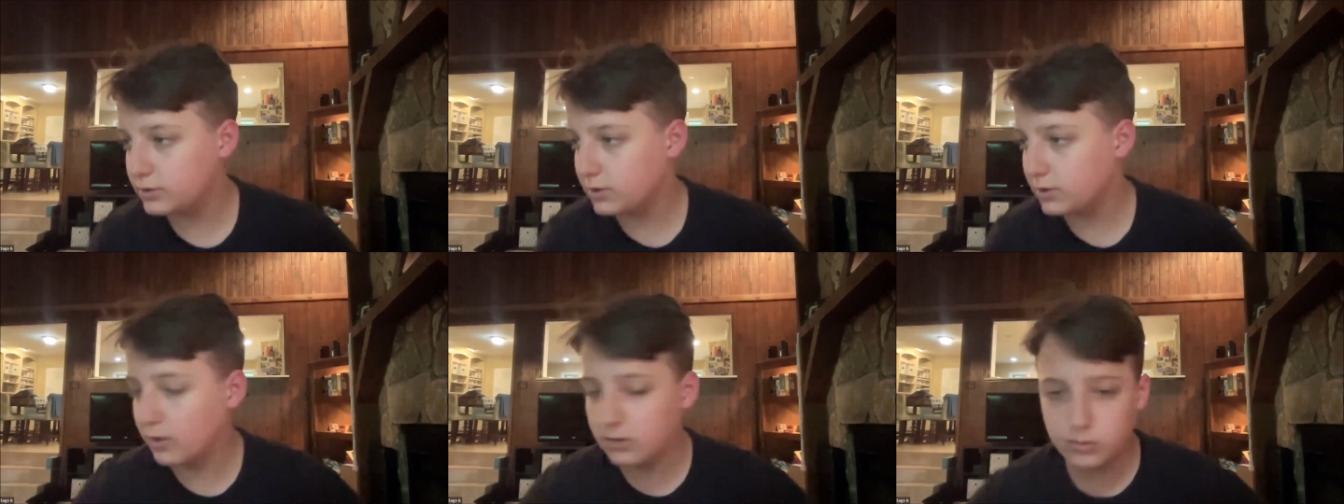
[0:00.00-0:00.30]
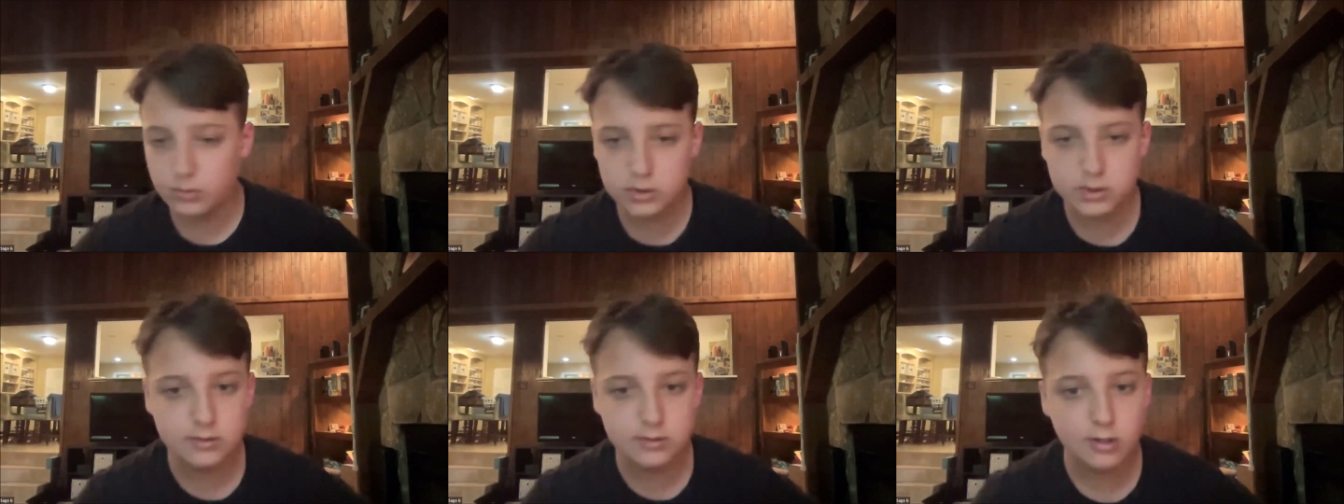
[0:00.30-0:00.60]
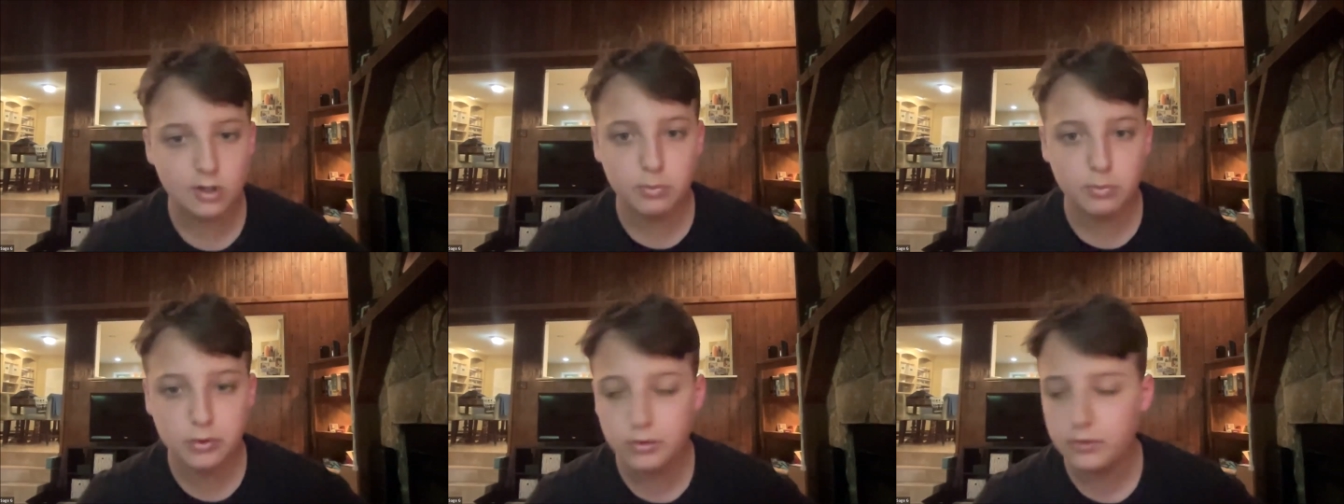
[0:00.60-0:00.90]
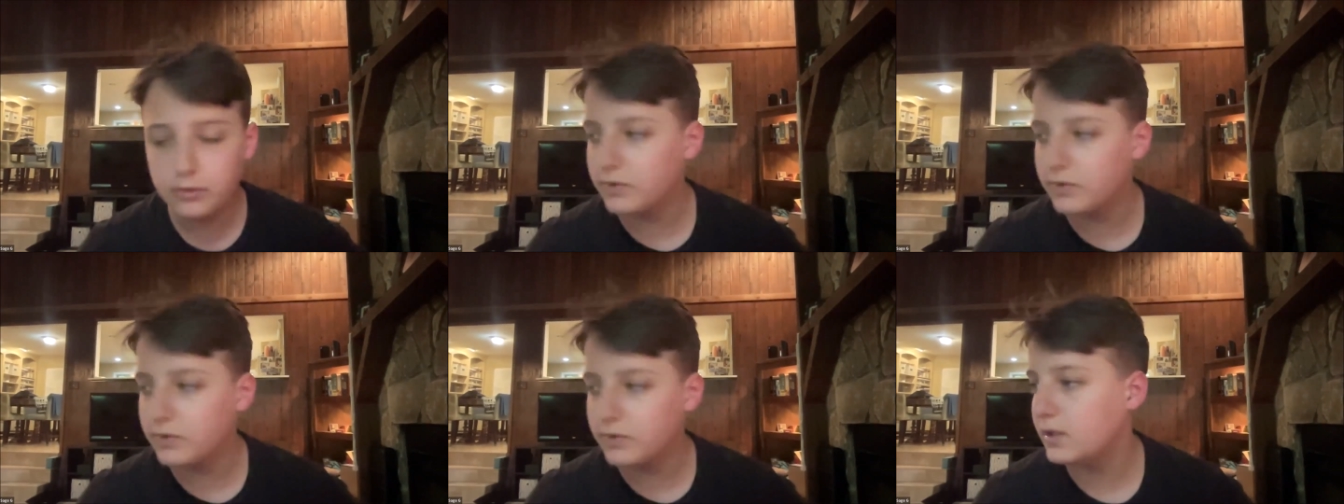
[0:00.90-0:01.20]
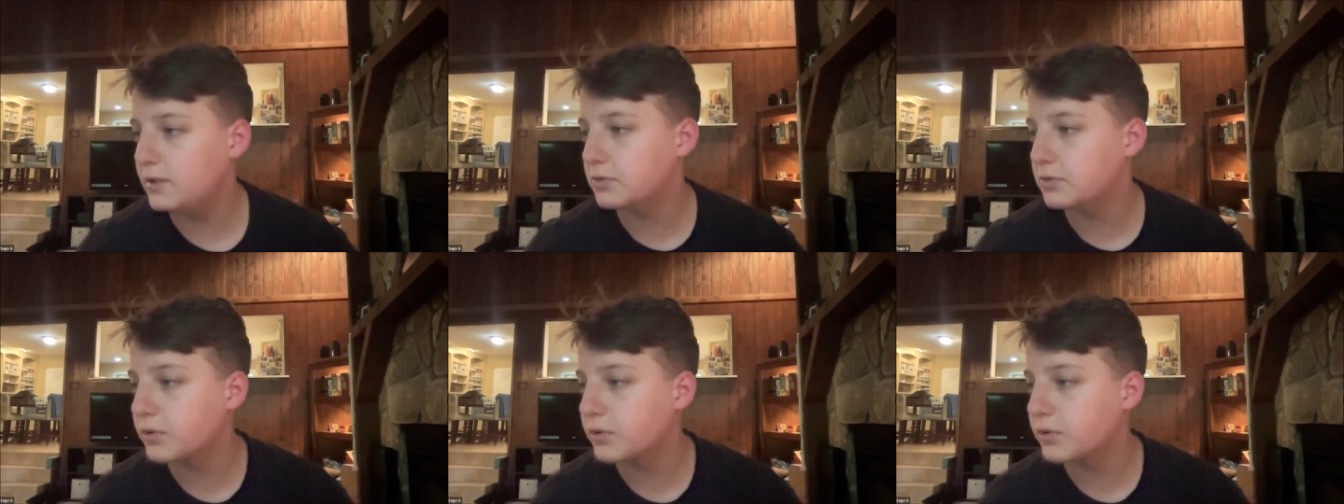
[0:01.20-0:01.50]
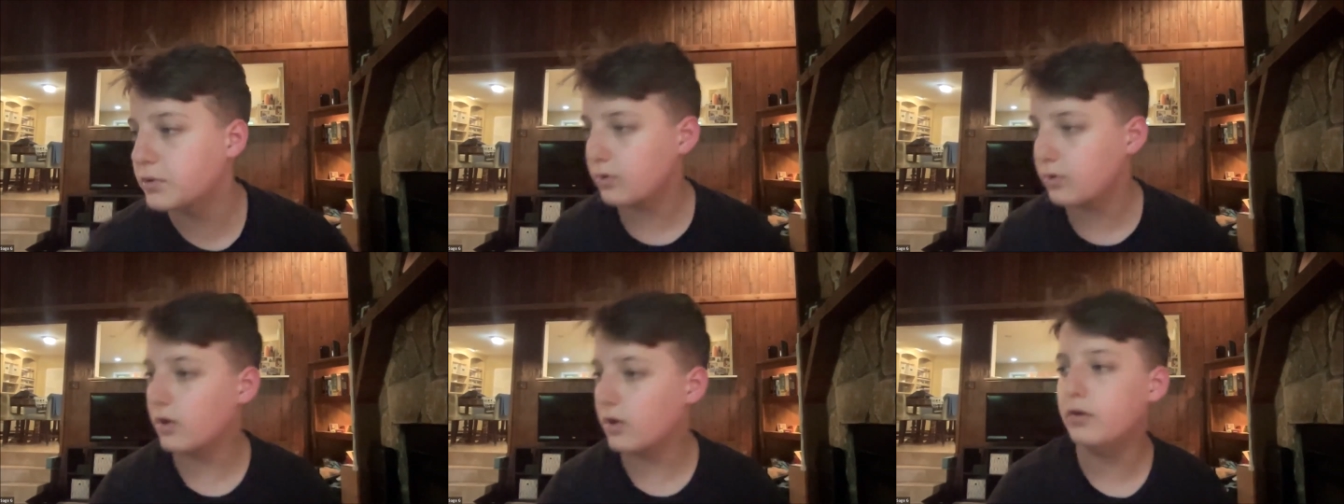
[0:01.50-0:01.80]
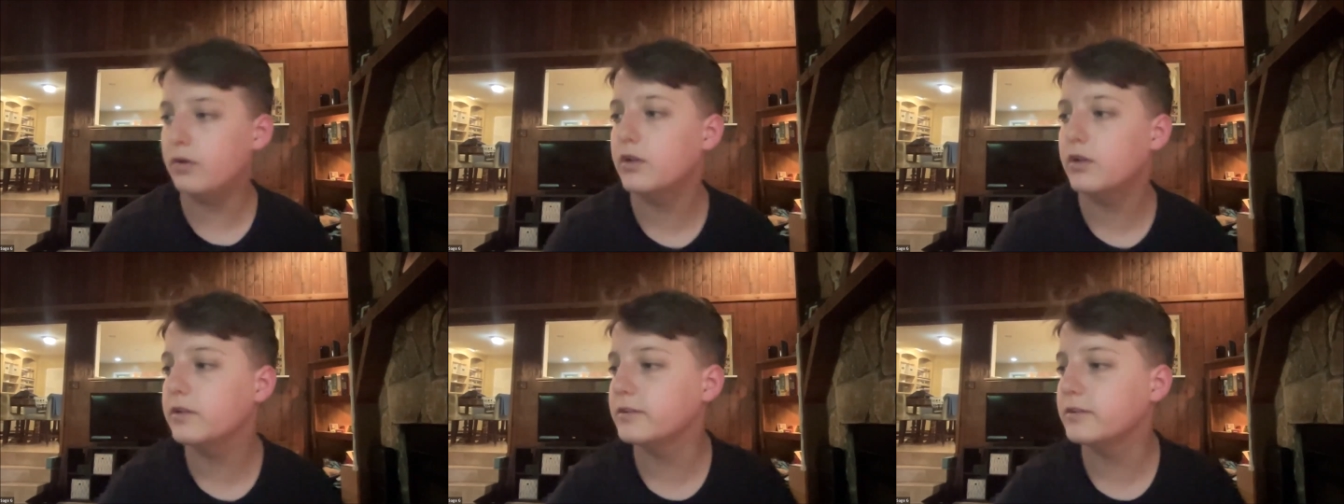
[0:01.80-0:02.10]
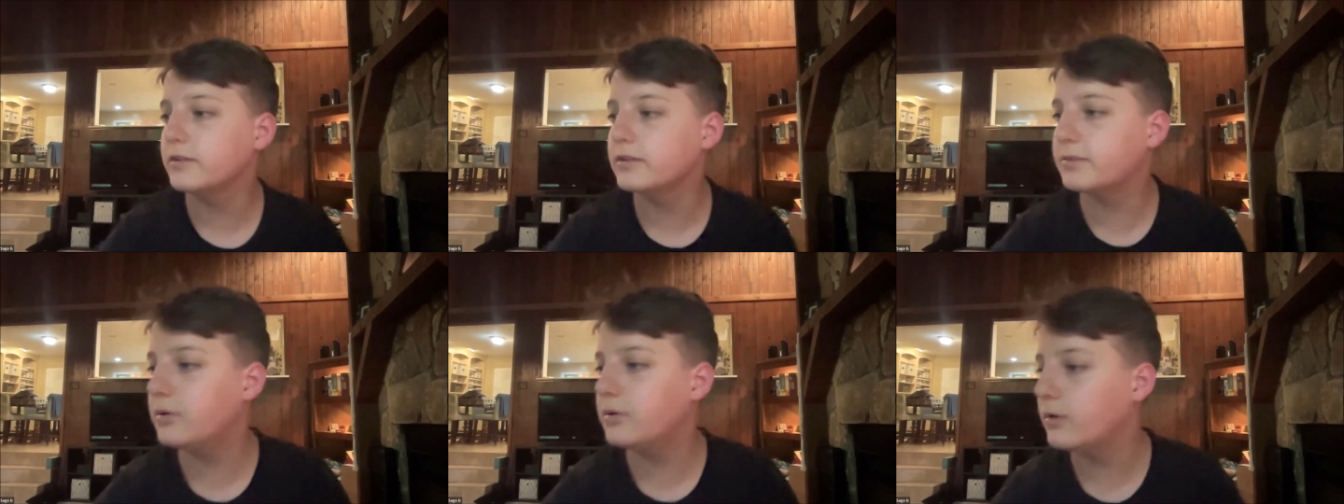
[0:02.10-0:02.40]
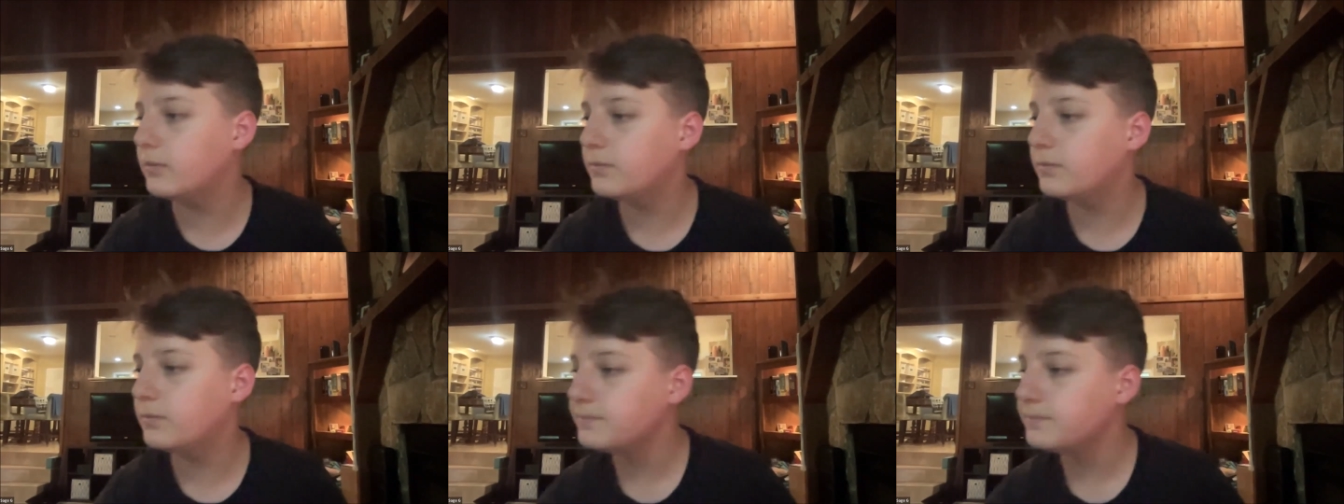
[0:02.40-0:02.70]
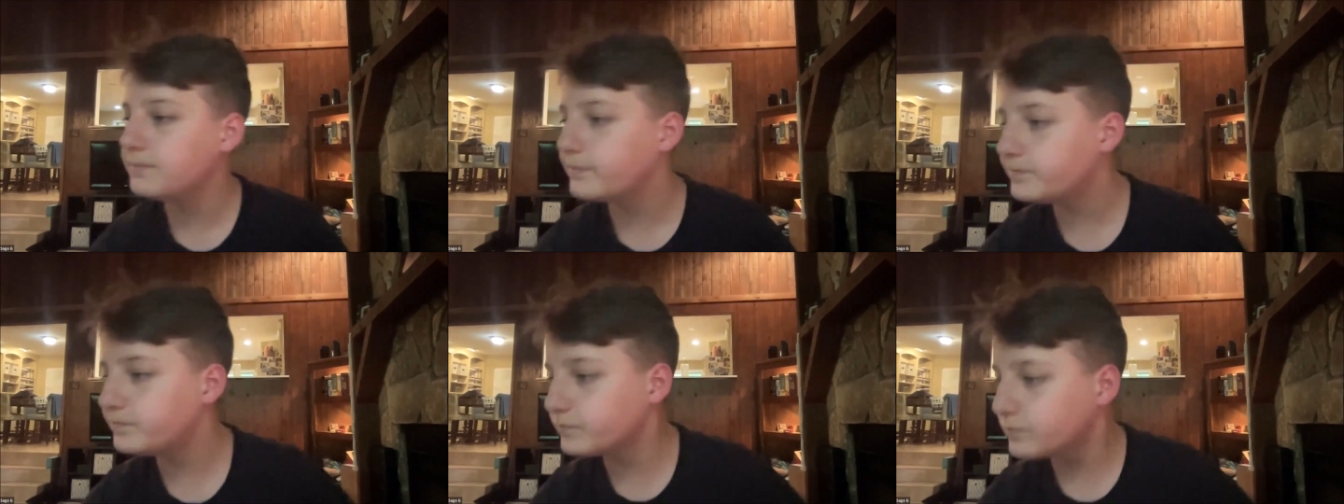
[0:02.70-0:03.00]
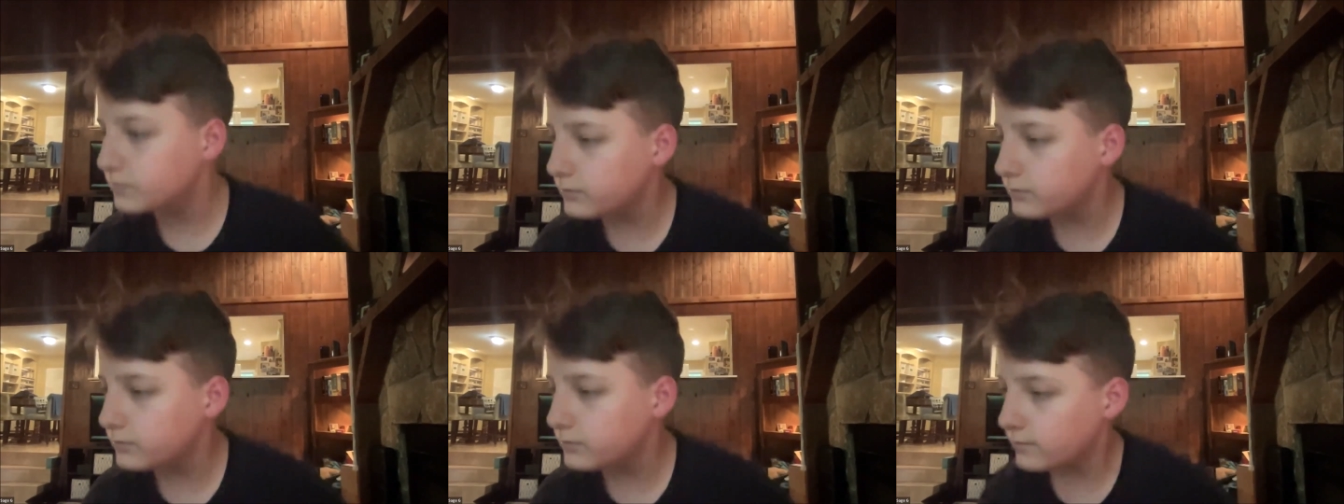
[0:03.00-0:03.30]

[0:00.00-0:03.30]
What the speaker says: which is our proof that he is real other than the spirit.